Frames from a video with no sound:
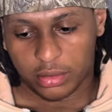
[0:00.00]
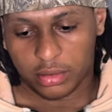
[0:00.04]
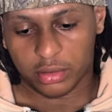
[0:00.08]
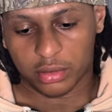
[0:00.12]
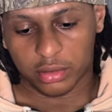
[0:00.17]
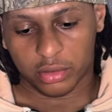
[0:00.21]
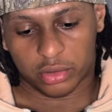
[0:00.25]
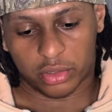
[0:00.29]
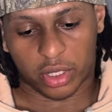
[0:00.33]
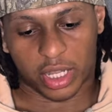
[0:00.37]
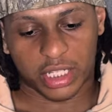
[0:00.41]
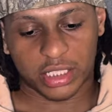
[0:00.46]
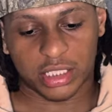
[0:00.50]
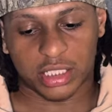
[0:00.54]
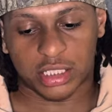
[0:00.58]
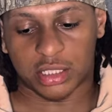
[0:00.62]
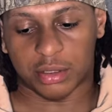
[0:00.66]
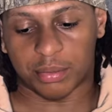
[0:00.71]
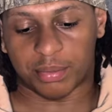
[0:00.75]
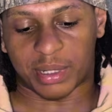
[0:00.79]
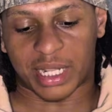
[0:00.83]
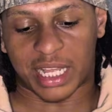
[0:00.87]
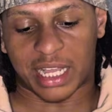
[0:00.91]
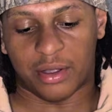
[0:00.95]
So I just
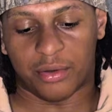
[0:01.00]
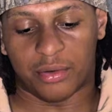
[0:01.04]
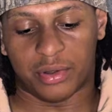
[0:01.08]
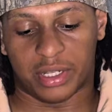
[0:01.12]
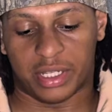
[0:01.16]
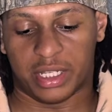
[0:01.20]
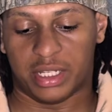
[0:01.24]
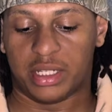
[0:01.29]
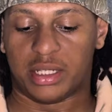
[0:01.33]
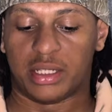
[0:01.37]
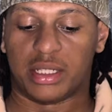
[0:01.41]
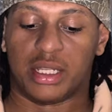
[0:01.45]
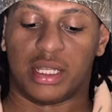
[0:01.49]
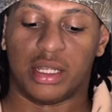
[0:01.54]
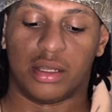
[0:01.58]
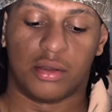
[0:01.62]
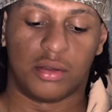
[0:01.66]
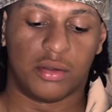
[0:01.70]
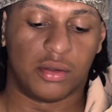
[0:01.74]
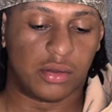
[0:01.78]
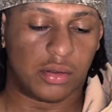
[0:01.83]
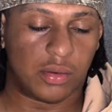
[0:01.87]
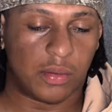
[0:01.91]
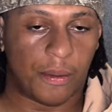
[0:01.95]
apply what he
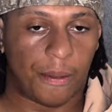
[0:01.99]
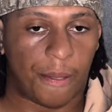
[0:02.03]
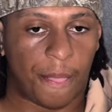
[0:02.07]
do.